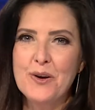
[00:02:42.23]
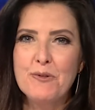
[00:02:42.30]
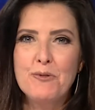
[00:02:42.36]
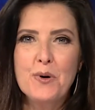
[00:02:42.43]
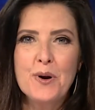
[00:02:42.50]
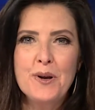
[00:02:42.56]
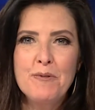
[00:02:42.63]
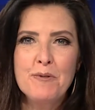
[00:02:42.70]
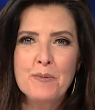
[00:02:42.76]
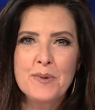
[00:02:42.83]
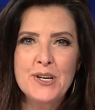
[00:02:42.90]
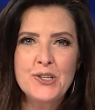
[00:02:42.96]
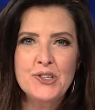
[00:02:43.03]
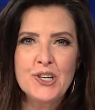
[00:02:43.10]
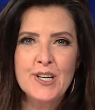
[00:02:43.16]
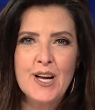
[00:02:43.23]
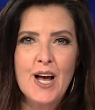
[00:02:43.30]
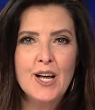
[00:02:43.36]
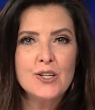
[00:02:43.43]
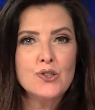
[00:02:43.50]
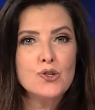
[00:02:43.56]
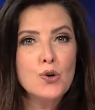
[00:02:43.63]
For information
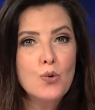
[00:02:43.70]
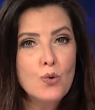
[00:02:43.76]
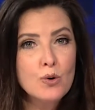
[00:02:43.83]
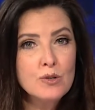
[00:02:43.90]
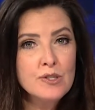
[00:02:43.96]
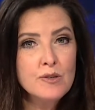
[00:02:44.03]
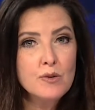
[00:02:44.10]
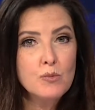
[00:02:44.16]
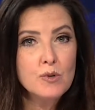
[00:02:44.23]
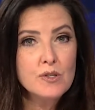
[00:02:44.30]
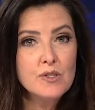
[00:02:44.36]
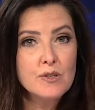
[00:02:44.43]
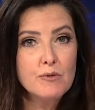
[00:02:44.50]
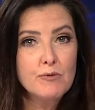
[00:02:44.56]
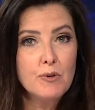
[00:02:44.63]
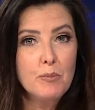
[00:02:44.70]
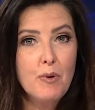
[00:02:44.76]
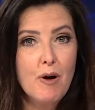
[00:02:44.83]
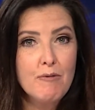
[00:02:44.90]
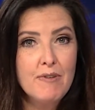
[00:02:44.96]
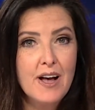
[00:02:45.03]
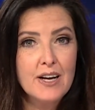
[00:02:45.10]
on tours of the Wilson
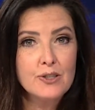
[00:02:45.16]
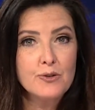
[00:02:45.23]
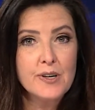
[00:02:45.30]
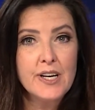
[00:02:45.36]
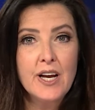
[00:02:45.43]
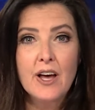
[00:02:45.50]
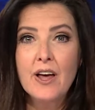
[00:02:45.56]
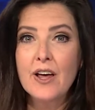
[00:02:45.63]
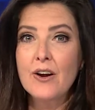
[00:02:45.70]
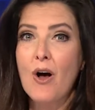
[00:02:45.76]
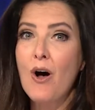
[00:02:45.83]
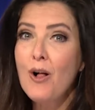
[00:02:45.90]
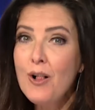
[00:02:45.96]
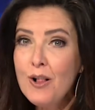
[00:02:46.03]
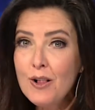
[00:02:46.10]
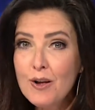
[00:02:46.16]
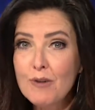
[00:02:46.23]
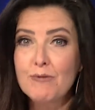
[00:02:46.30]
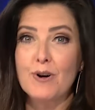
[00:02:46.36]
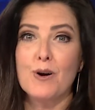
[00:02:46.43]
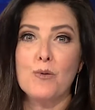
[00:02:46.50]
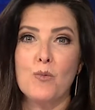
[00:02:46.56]
Football Factory and all
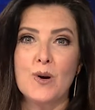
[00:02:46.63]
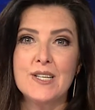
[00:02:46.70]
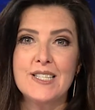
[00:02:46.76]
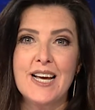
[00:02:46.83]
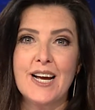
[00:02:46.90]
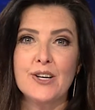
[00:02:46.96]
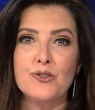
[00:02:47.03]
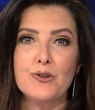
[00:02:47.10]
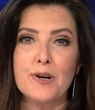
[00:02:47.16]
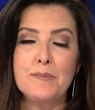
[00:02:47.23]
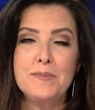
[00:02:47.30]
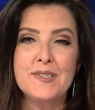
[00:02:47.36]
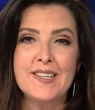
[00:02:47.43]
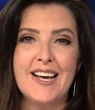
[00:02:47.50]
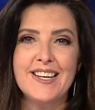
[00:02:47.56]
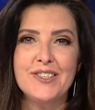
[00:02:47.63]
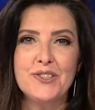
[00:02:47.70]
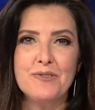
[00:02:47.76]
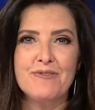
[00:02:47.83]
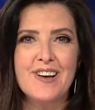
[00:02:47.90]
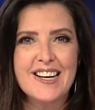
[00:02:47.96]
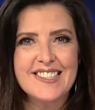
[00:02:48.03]
of our one tank trips,
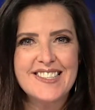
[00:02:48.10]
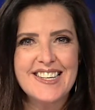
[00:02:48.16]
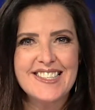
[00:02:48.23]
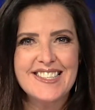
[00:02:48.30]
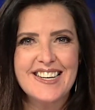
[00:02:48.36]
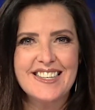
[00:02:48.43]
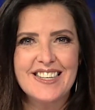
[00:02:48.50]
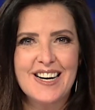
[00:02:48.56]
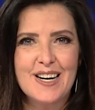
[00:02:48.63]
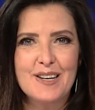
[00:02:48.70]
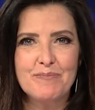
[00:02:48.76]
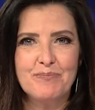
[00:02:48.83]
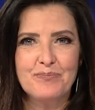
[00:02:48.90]
head to fox8.com.